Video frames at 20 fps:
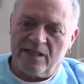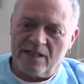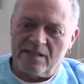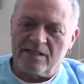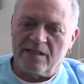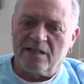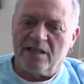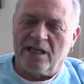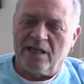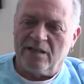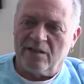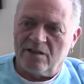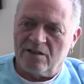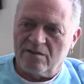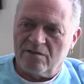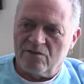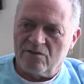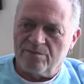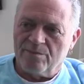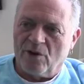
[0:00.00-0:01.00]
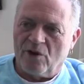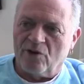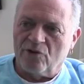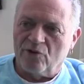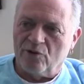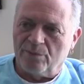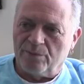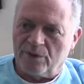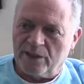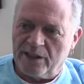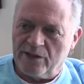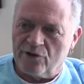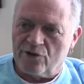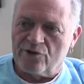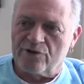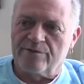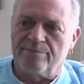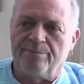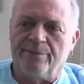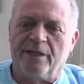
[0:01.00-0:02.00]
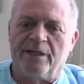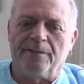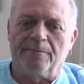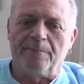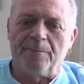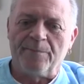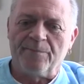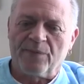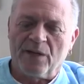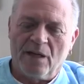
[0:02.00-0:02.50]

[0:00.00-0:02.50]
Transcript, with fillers: designated small group leaders, but